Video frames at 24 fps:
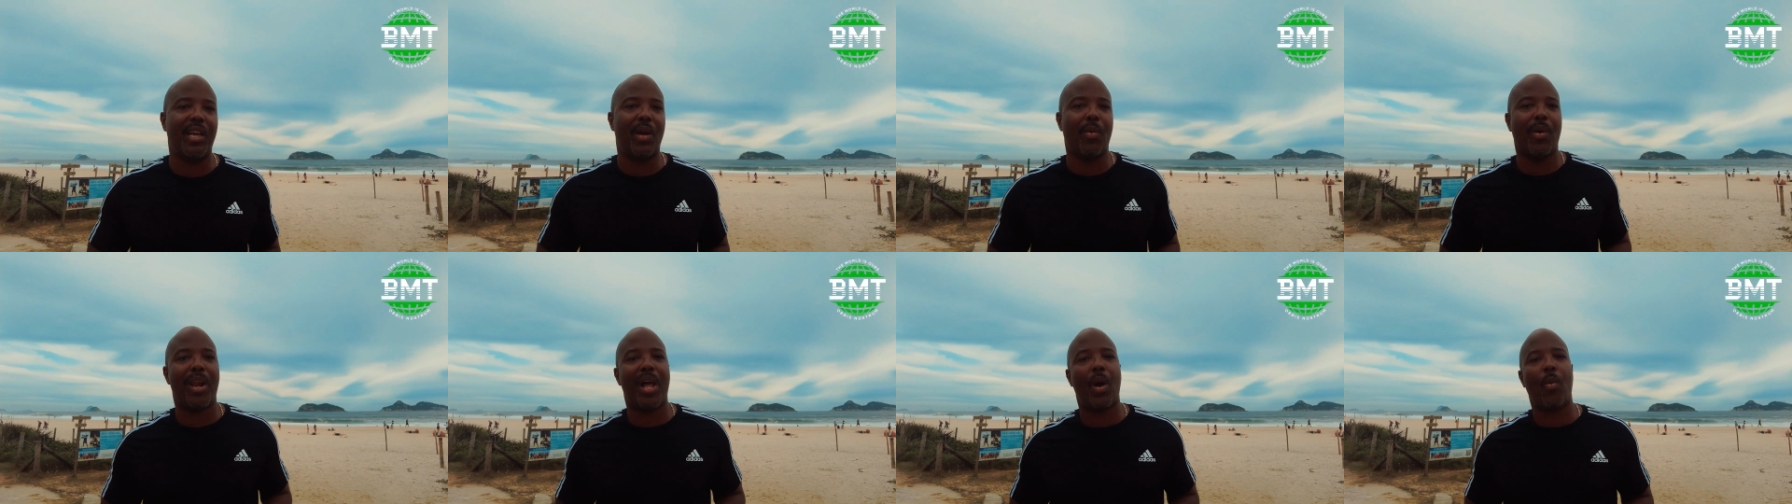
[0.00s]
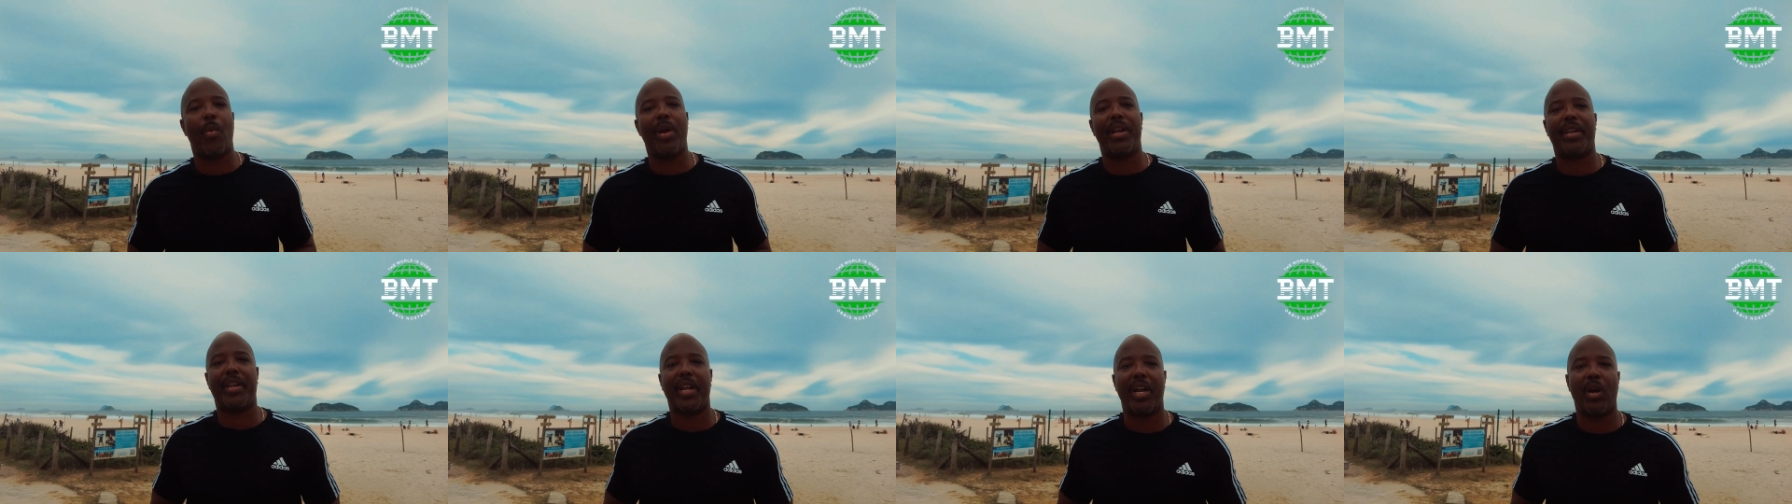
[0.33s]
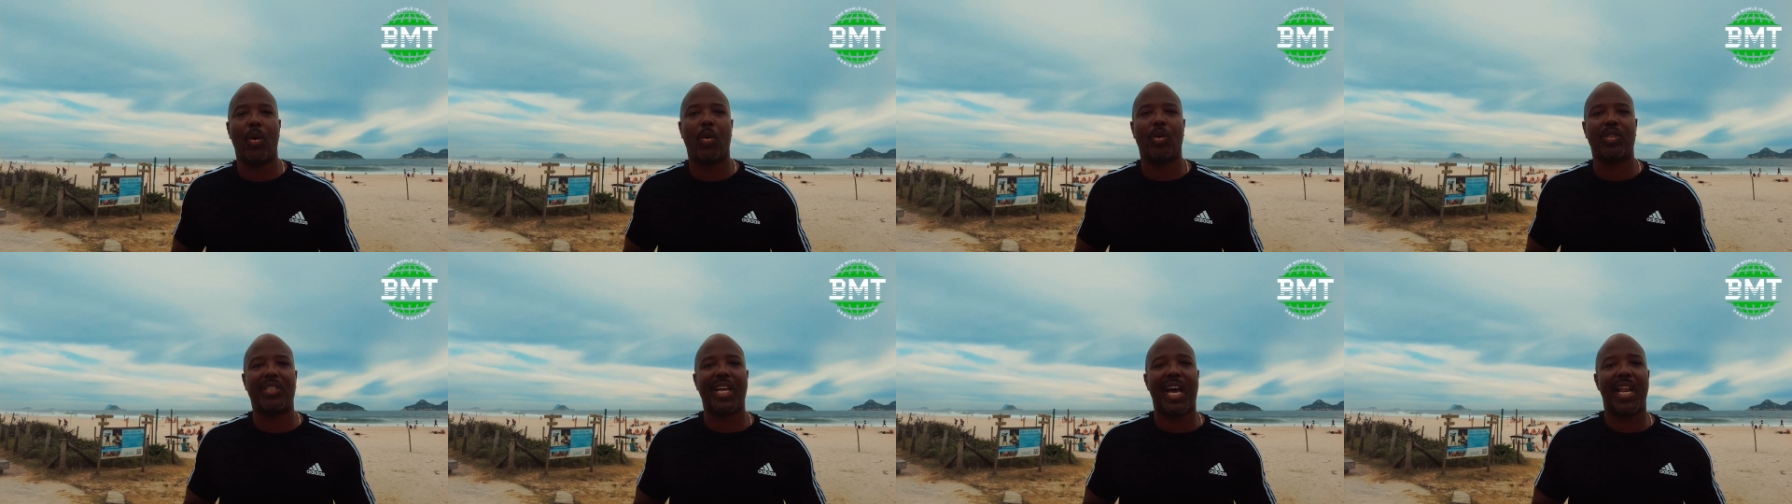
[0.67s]
and when I went there,
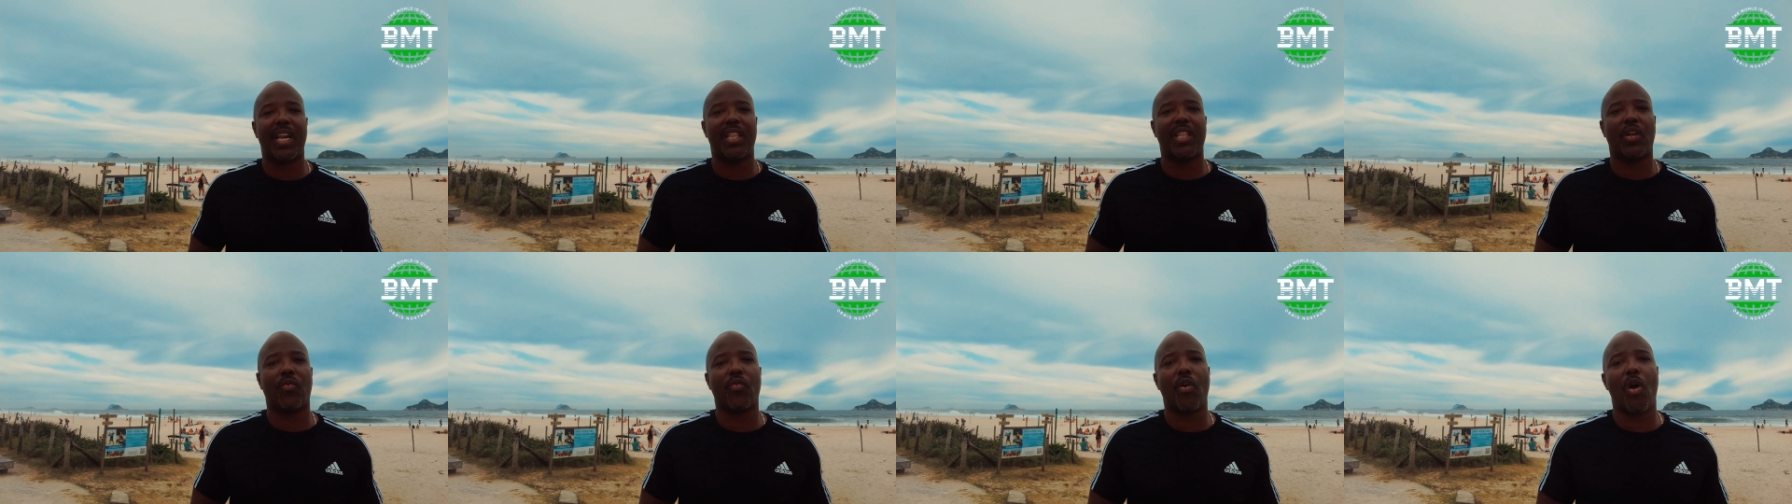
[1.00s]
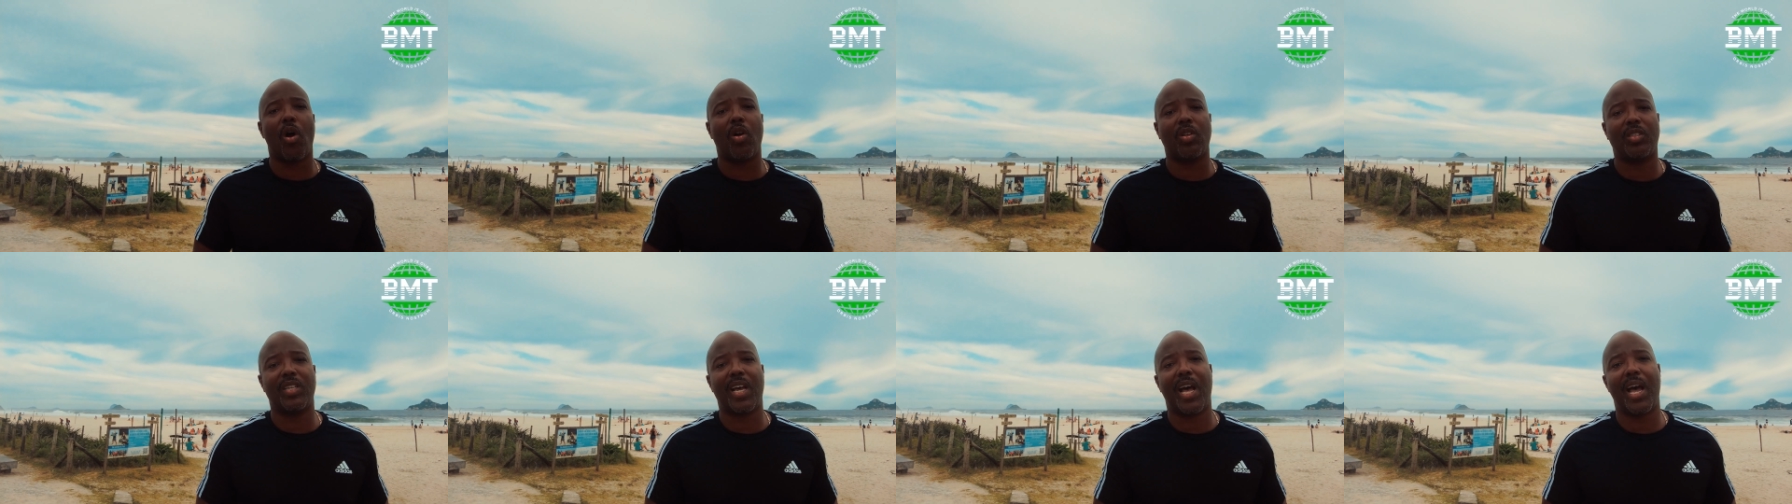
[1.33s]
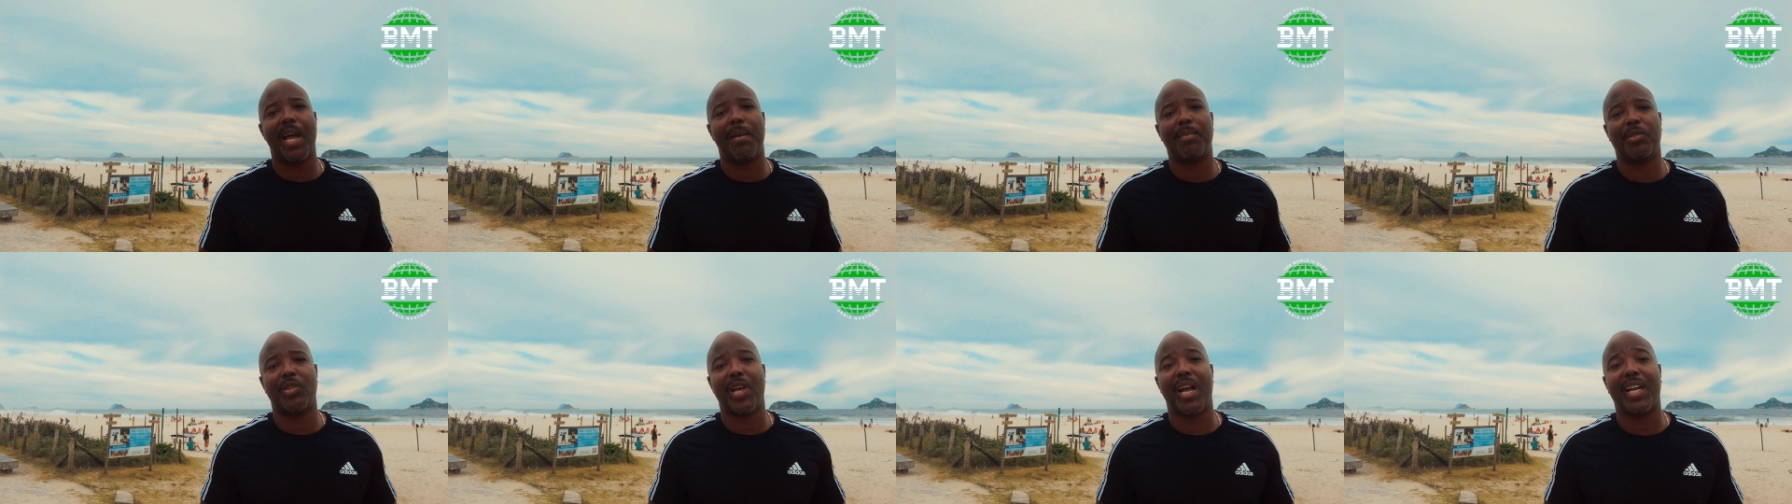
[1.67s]
it was kind of the wrong
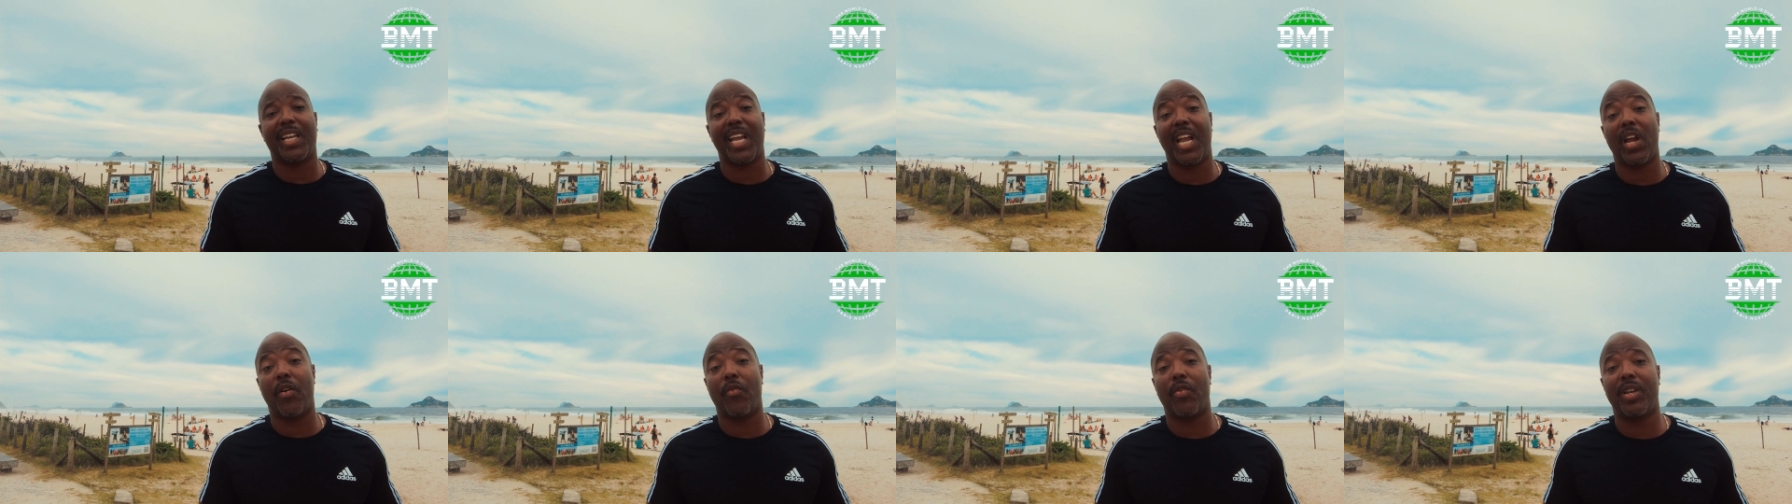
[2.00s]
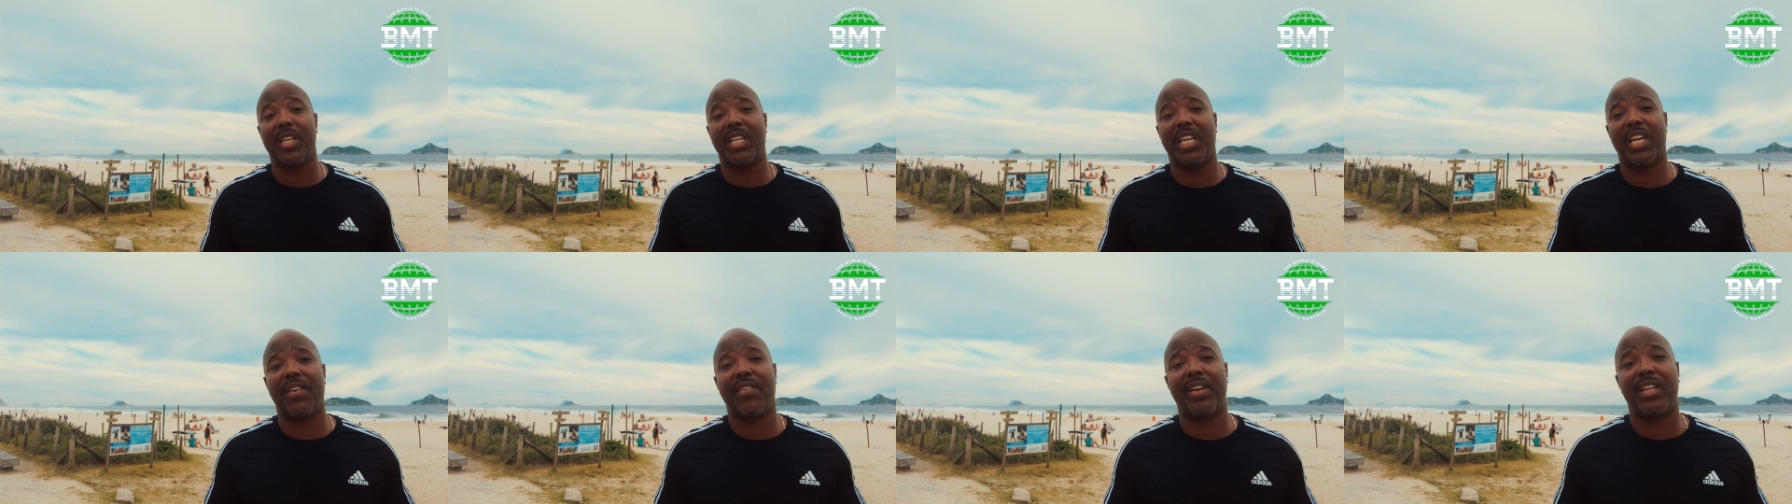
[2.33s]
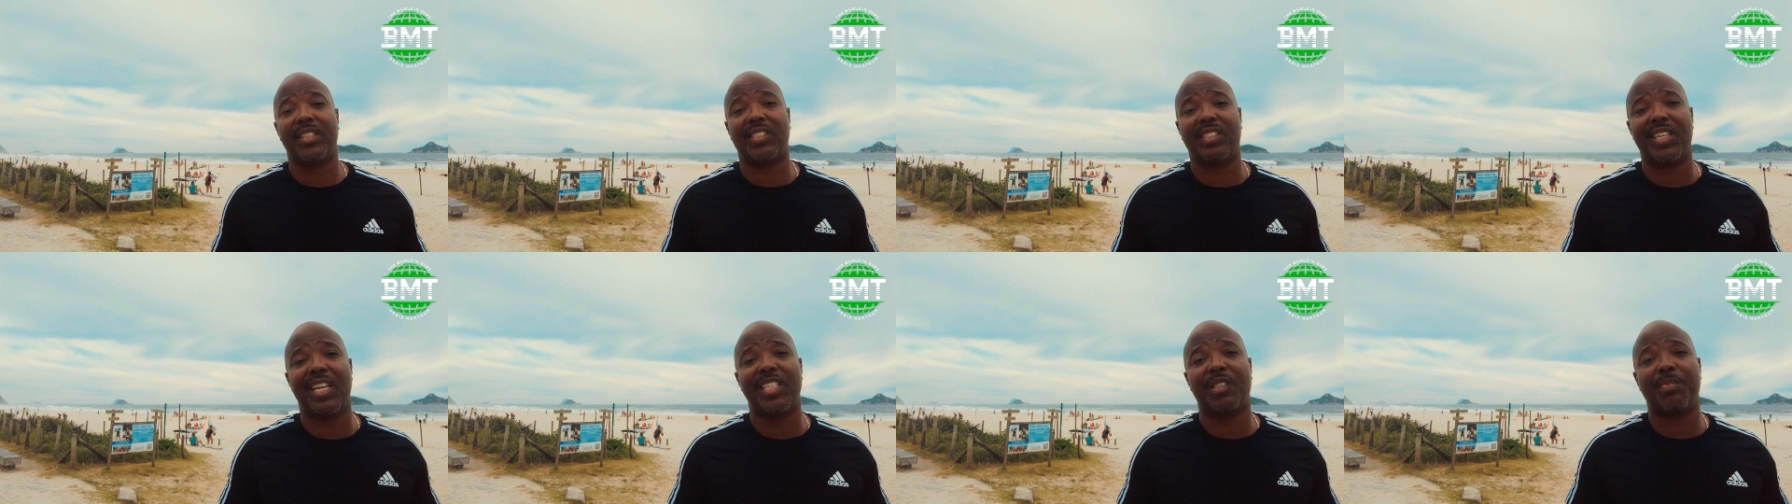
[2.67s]
time, so I can't really give an
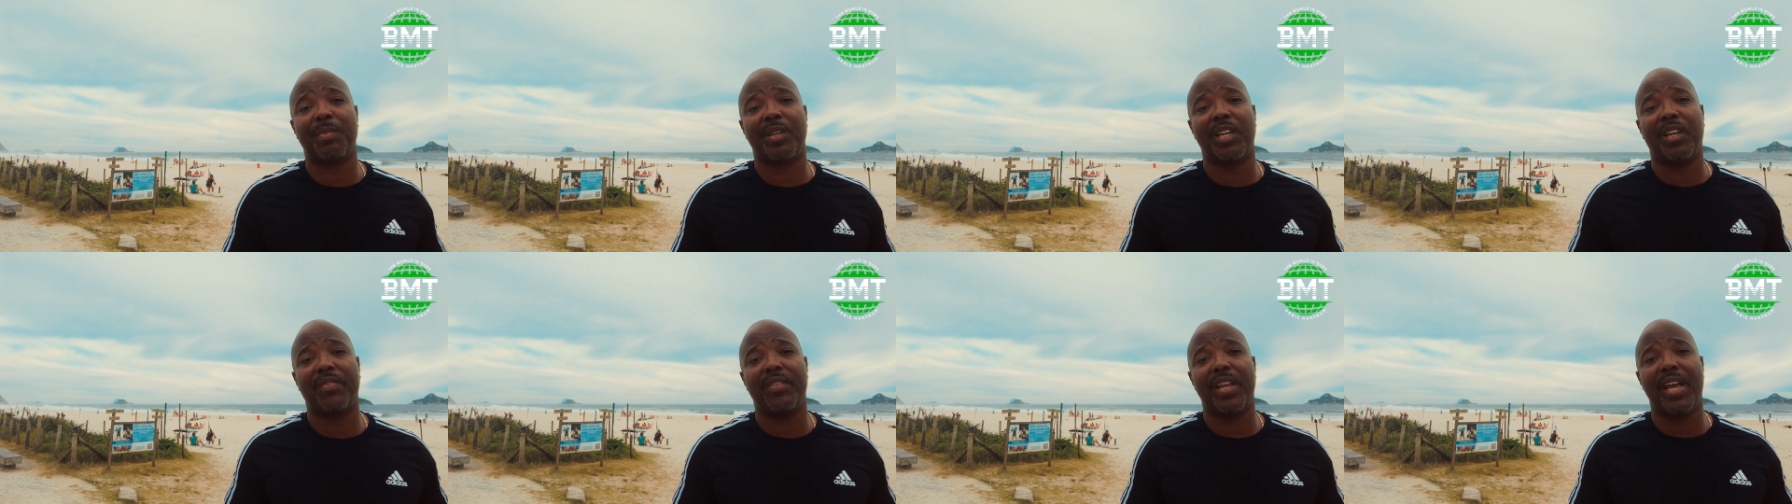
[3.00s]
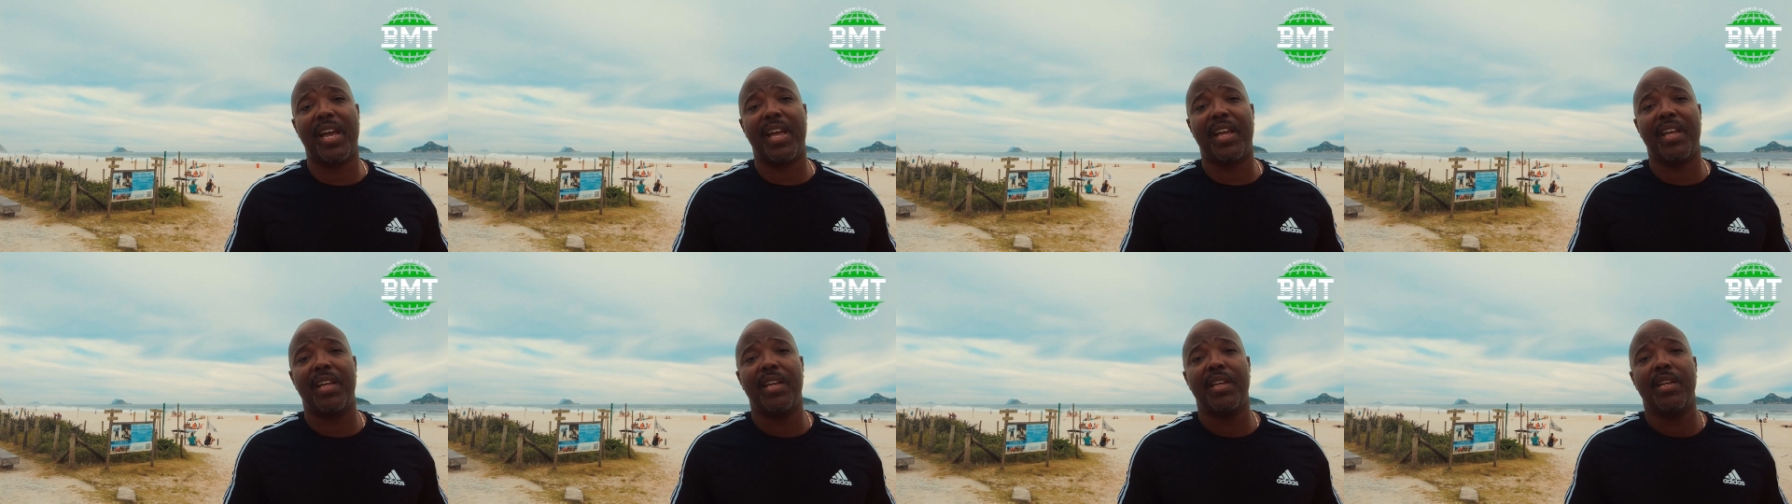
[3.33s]
assessment of that.